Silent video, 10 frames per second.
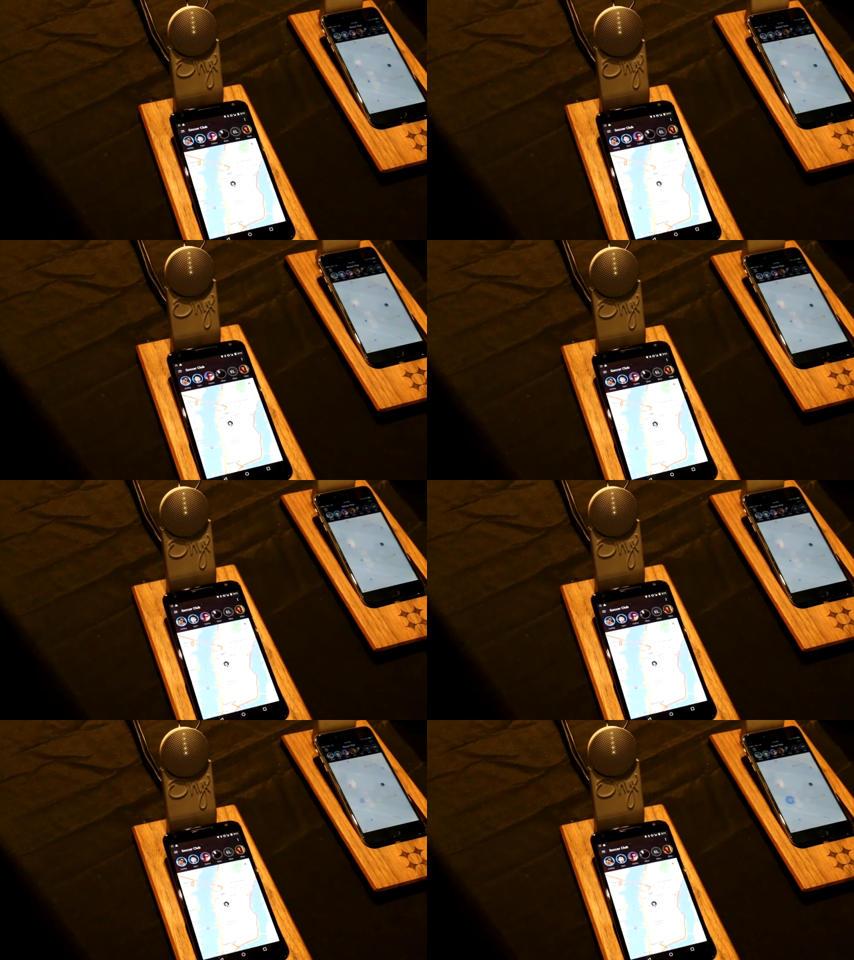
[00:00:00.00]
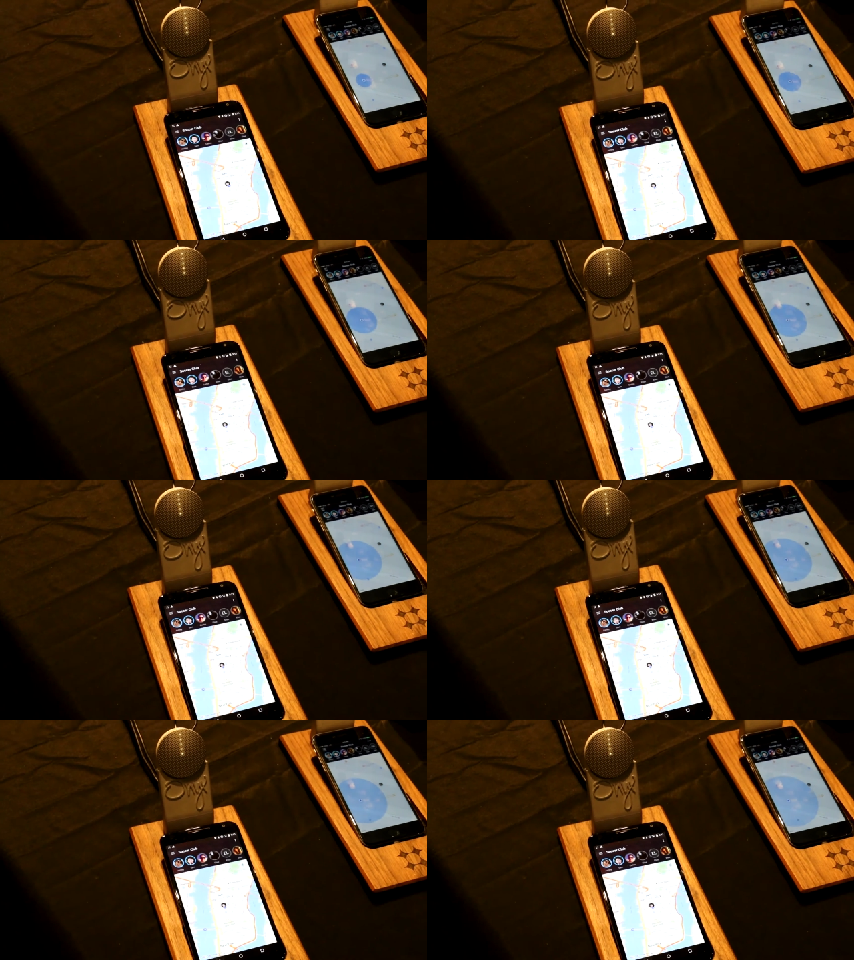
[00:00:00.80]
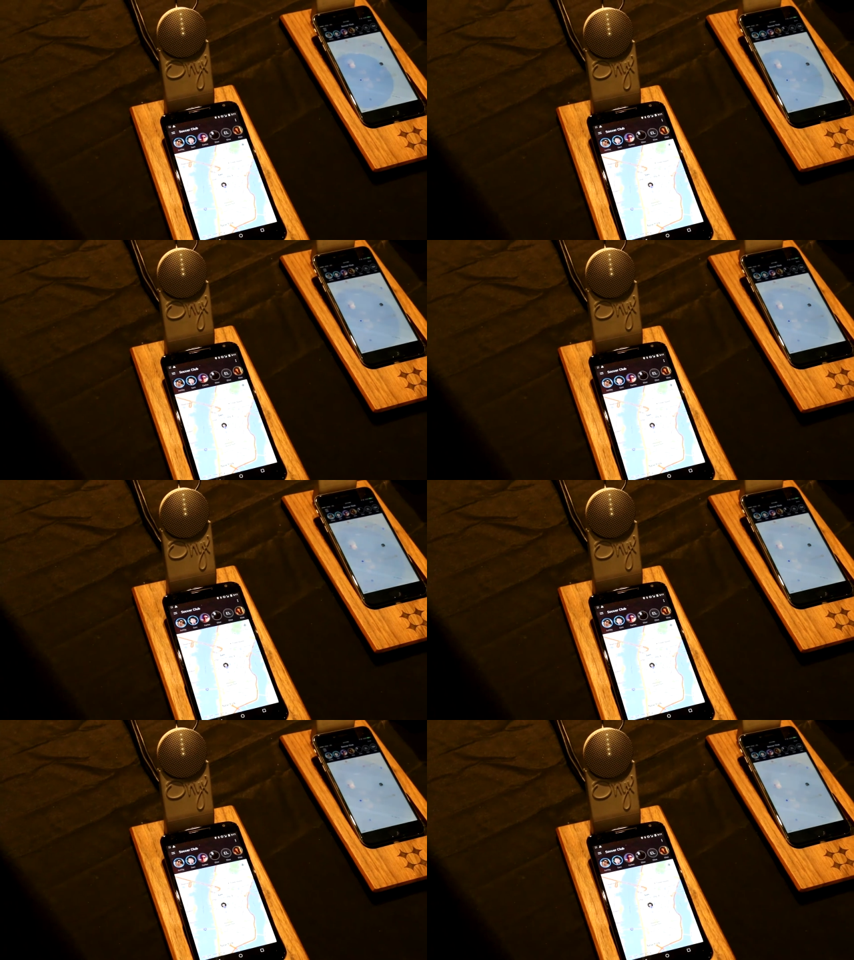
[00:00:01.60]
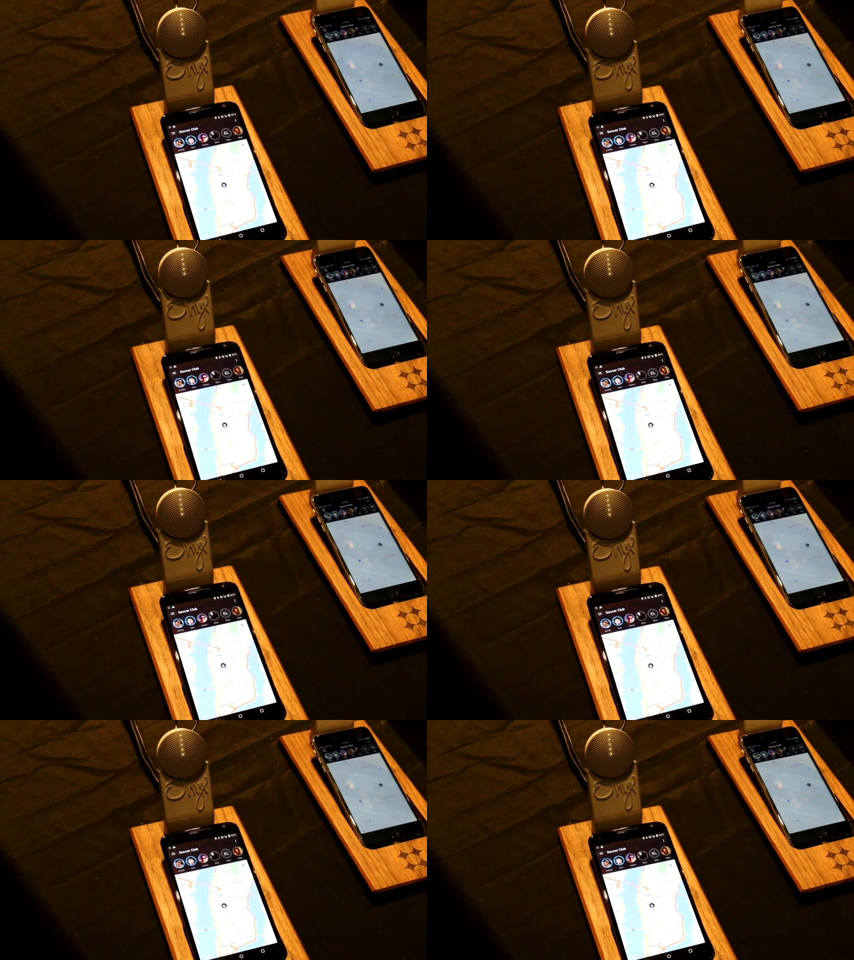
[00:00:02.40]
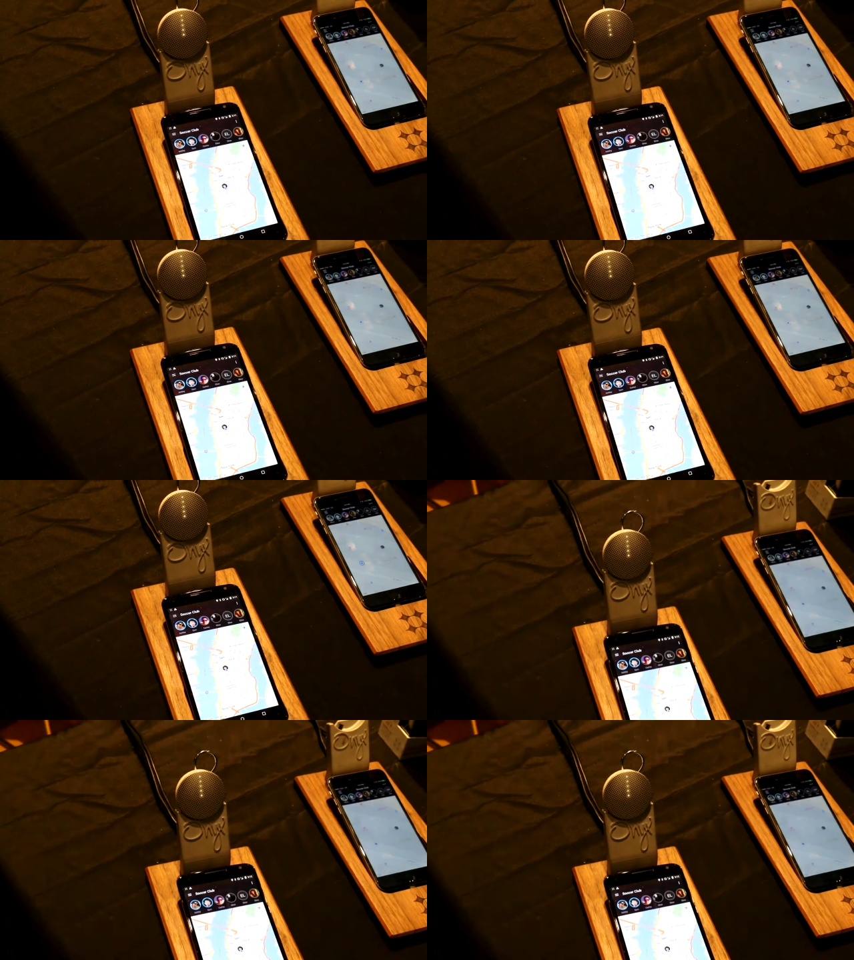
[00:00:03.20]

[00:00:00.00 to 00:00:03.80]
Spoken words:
Nobody's mouth can be seen.